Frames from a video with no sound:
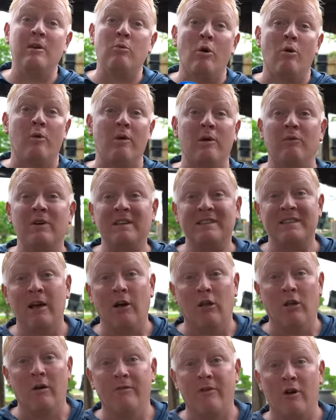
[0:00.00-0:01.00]
where we
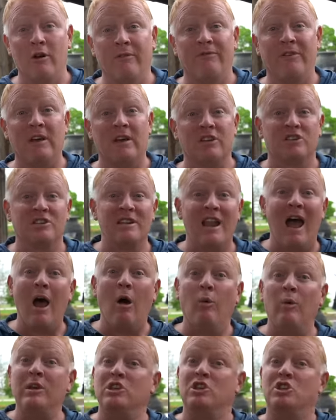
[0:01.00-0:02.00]
retail of our fish.
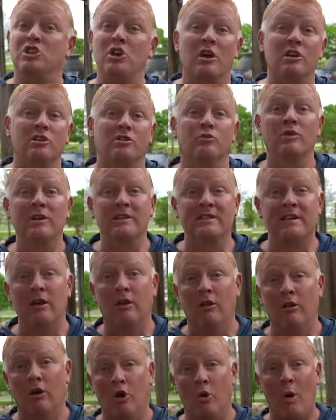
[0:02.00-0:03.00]
Now we just
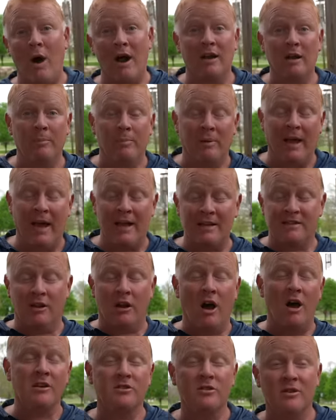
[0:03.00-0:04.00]
retail aquatic plants. It
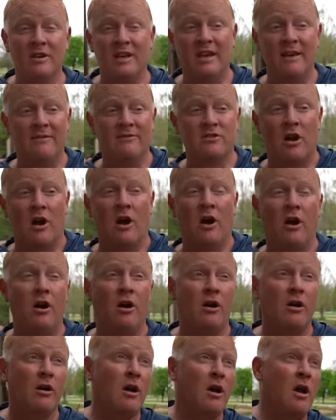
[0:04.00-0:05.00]
also gives
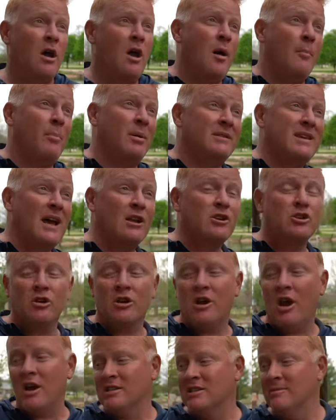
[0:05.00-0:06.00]
our potential
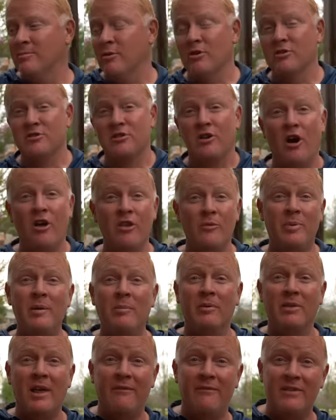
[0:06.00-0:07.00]
customers and all the
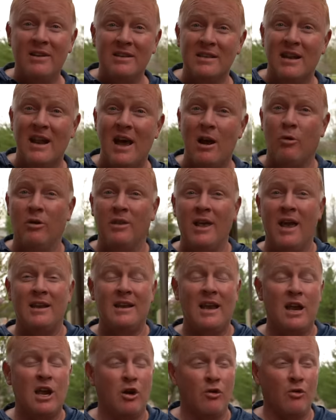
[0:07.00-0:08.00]
people that visit
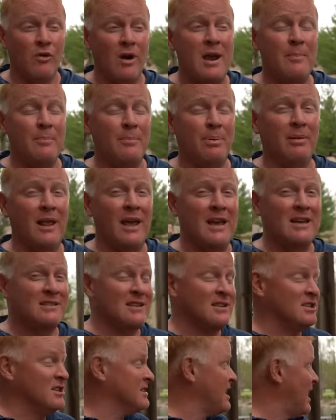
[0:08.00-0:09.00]
Aqualand a great place to just